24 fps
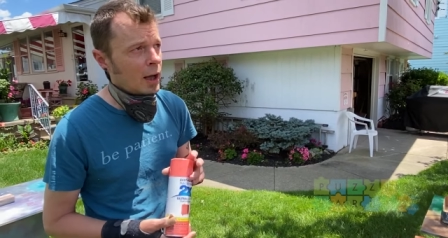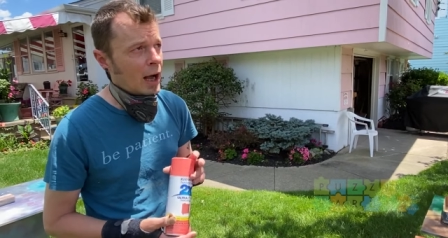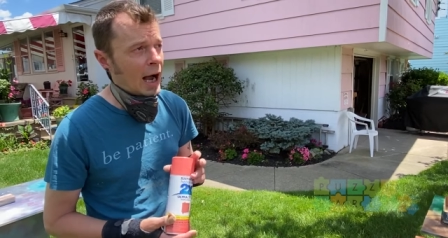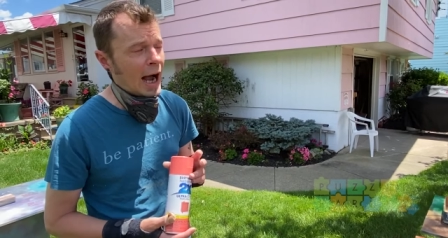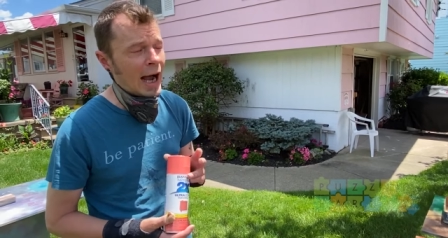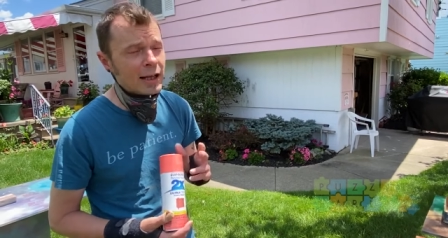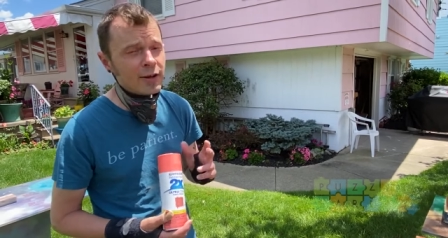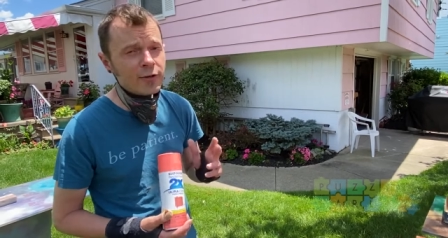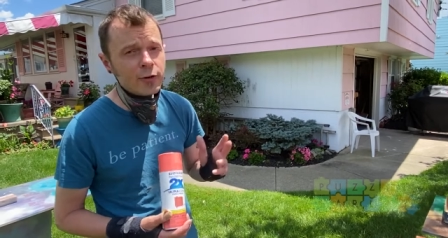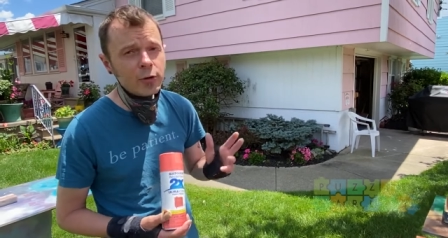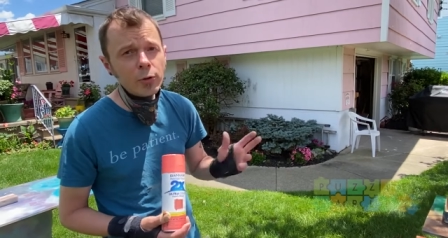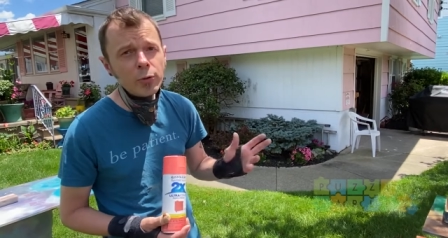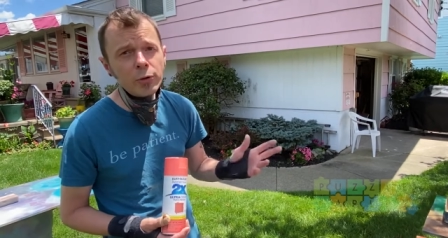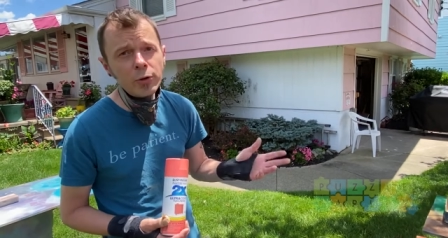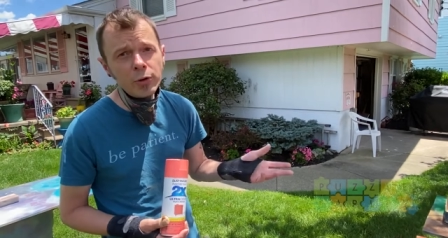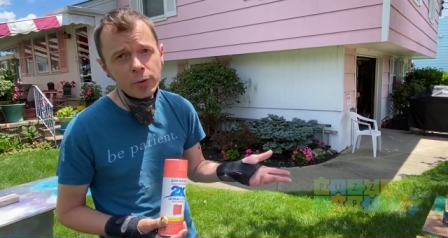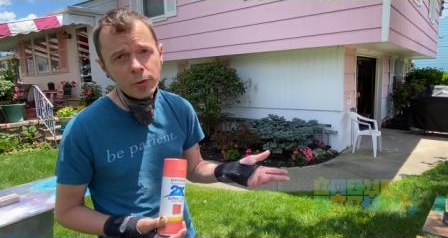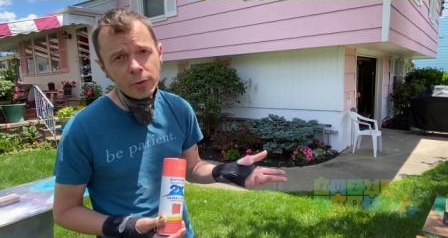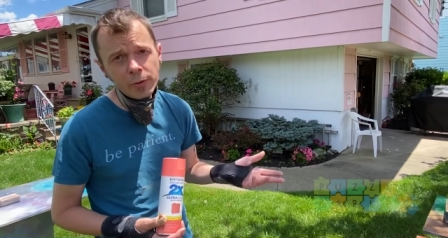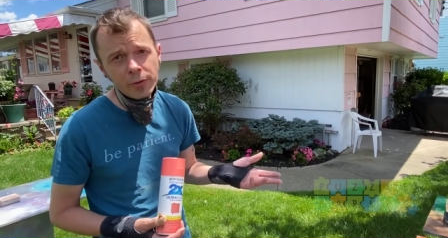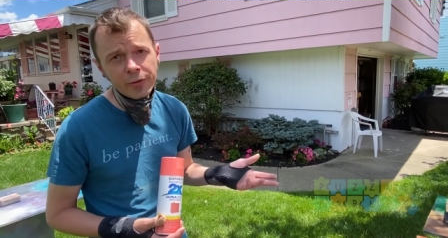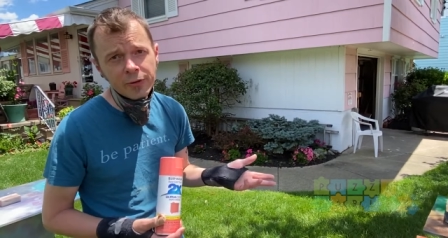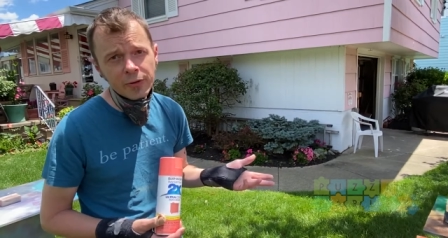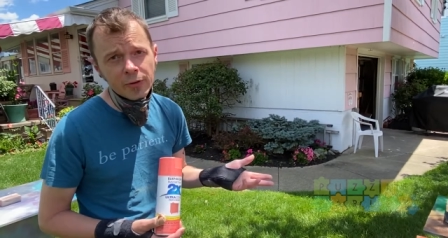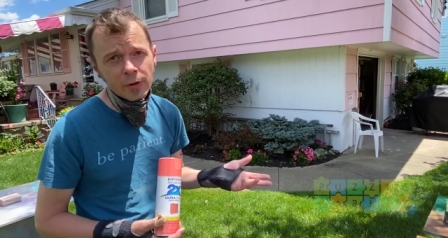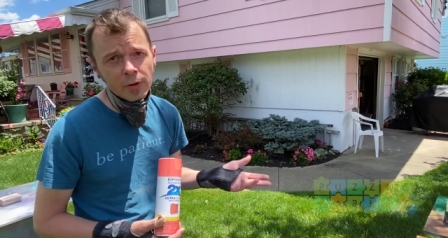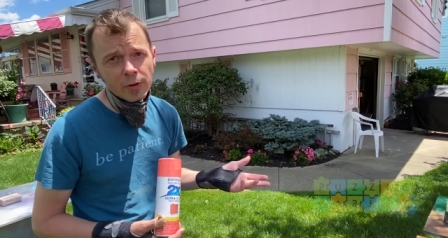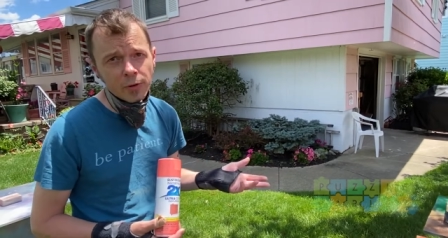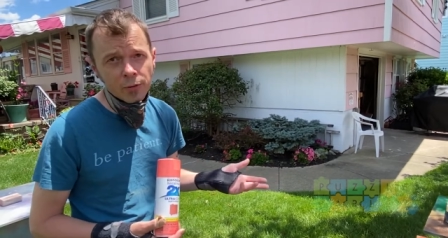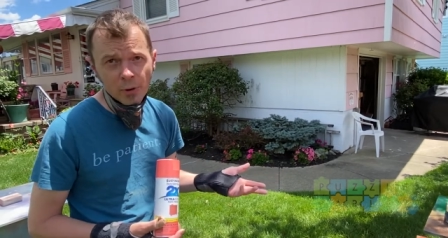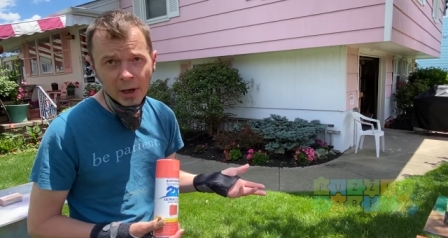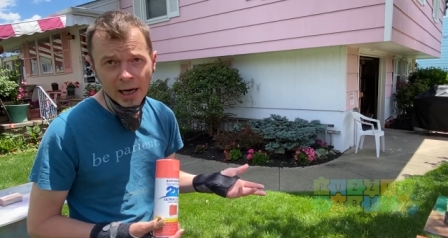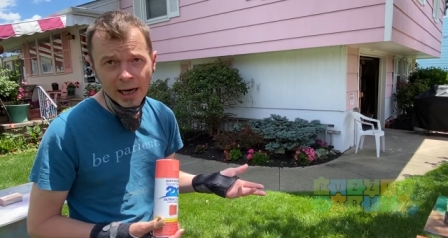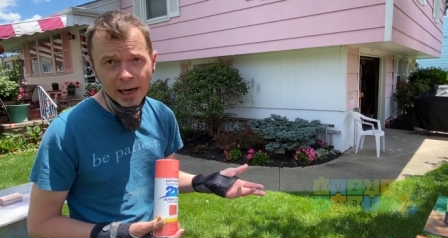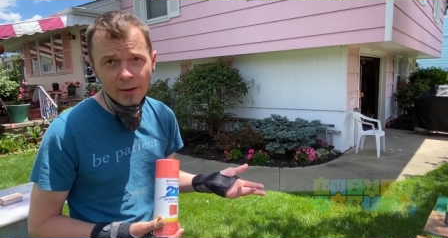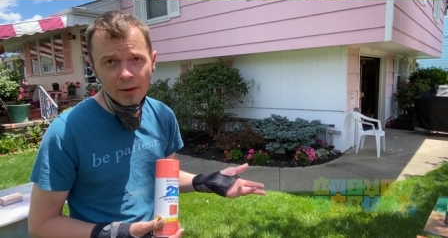I do use
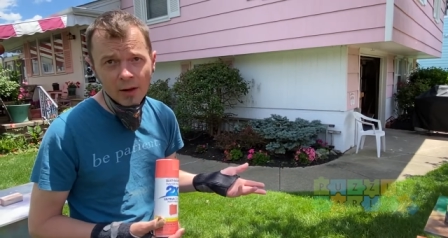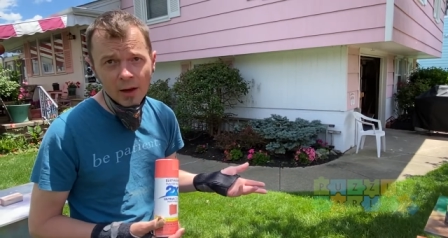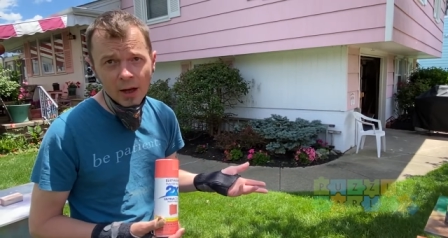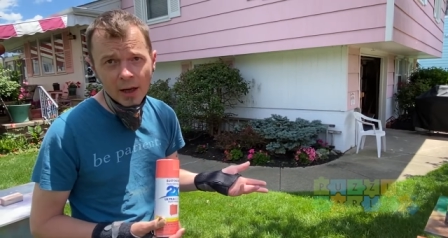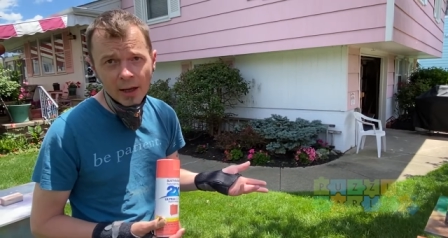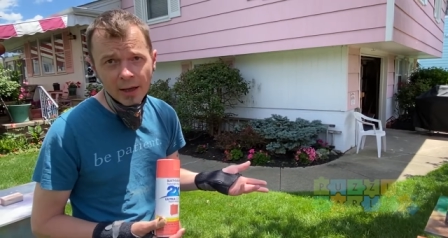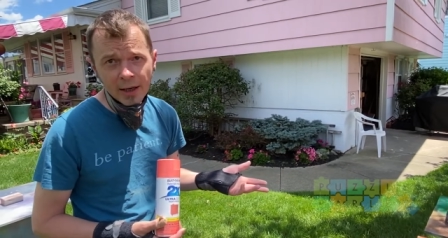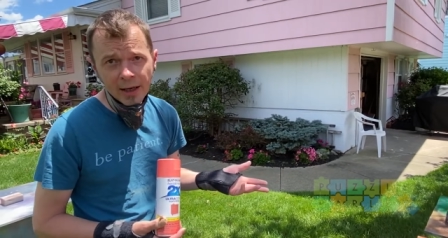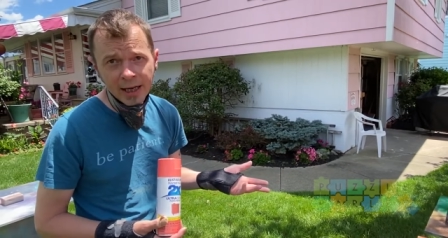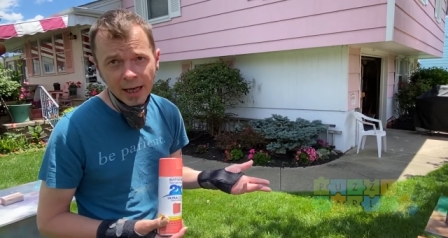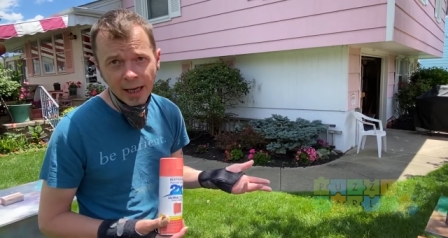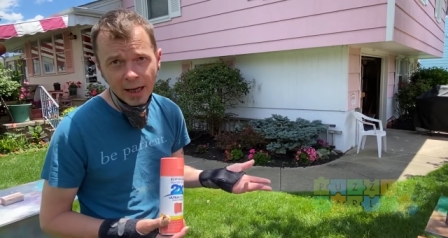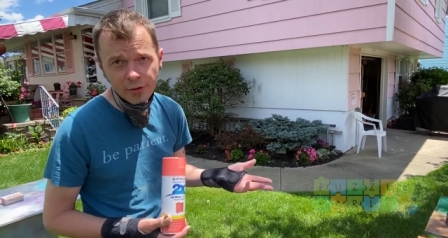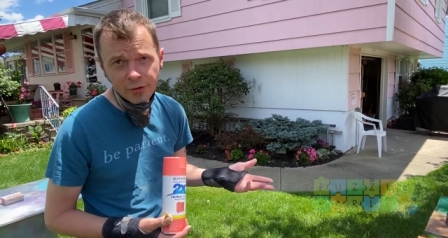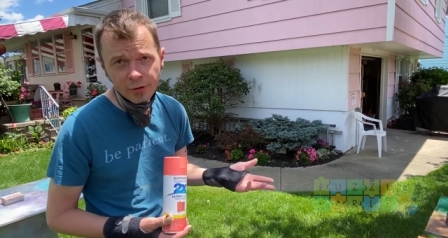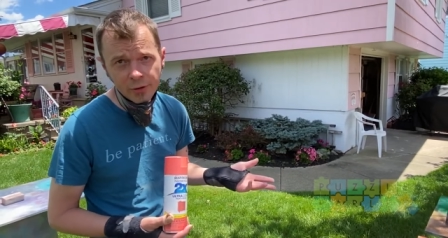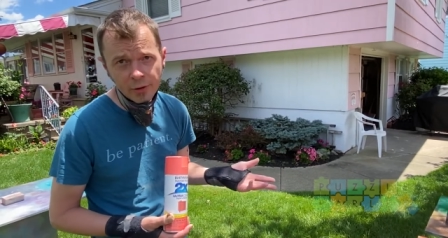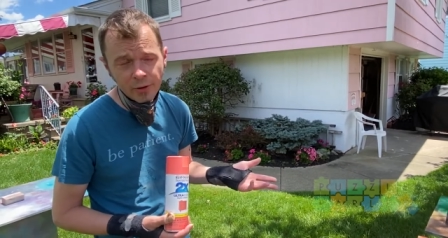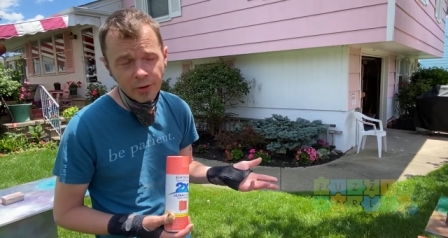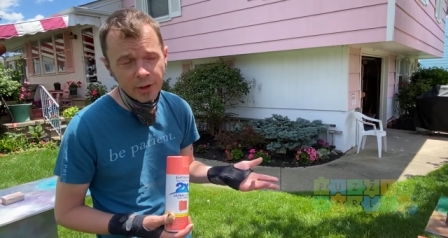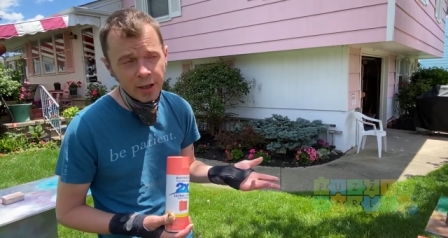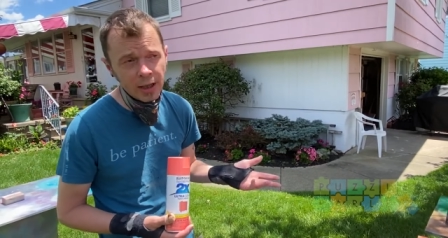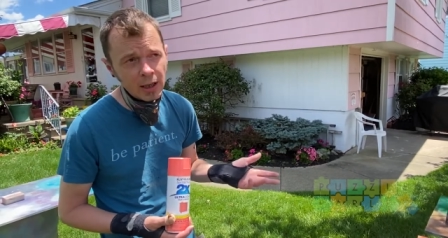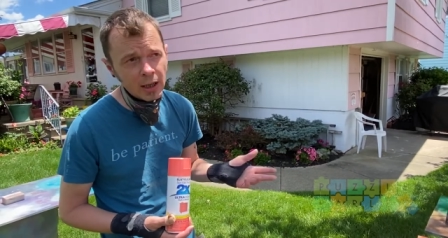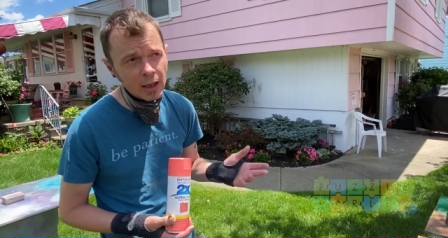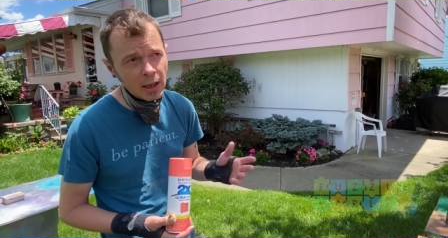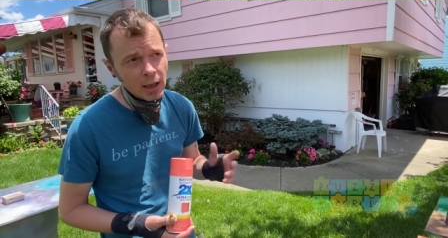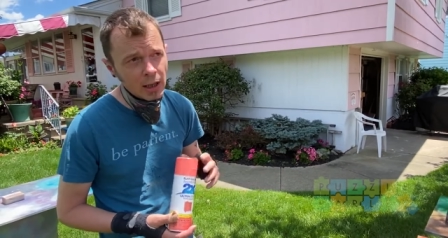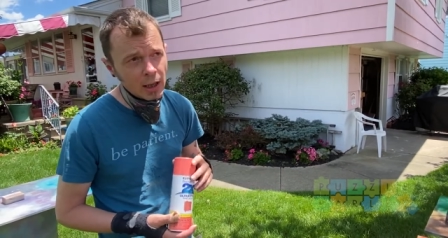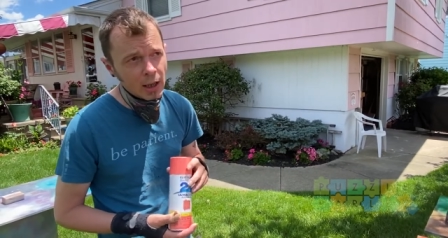Krylon occasionally